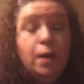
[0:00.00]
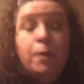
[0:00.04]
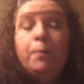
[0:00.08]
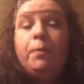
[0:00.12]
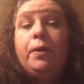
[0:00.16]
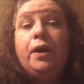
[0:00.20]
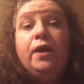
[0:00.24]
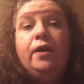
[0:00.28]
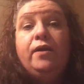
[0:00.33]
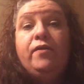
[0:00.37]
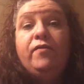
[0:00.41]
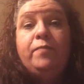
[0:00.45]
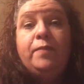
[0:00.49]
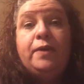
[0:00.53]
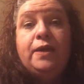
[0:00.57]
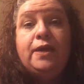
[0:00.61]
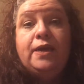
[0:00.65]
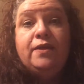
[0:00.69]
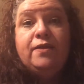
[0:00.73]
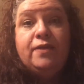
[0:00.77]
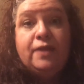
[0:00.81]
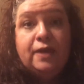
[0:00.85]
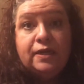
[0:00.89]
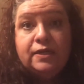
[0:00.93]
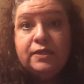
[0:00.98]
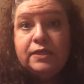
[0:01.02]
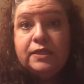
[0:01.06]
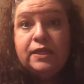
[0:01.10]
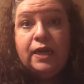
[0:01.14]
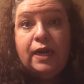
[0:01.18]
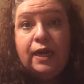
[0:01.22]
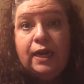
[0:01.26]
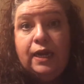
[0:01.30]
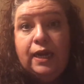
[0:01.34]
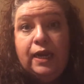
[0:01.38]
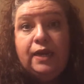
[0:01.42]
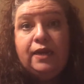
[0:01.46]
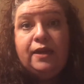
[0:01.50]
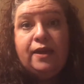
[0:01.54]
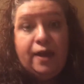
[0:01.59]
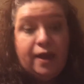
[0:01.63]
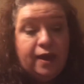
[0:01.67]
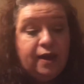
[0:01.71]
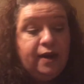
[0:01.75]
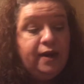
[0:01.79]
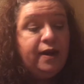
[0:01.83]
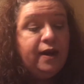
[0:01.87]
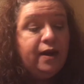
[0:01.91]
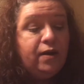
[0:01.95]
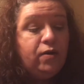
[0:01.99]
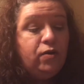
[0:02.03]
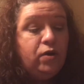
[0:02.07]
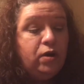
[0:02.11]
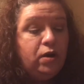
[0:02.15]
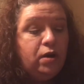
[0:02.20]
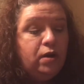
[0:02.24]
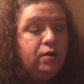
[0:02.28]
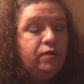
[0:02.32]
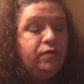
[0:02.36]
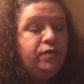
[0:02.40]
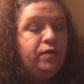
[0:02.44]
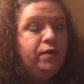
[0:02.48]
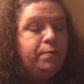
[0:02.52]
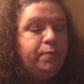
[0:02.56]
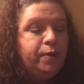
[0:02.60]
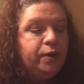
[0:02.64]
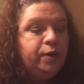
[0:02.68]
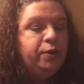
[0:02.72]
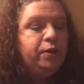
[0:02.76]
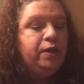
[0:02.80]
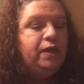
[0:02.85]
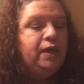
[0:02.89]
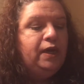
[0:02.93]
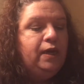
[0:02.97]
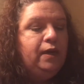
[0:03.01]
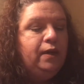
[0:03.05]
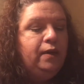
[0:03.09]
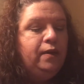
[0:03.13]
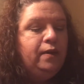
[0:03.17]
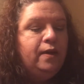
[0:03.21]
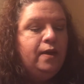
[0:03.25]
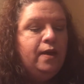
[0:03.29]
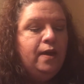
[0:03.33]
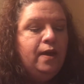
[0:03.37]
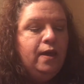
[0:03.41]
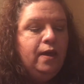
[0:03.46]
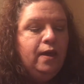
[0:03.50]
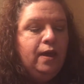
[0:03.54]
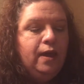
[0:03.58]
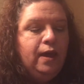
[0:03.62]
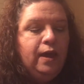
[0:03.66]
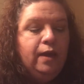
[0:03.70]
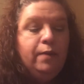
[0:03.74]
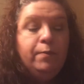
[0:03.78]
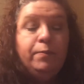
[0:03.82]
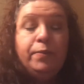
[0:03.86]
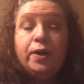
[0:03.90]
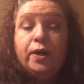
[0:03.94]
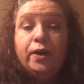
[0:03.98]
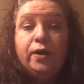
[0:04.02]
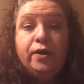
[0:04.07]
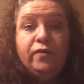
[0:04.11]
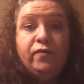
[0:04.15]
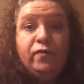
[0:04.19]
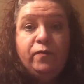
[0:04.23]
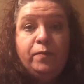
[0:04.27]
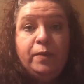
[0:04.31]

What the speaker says: Part of me thinks that I need to edit out all of their barking, and part of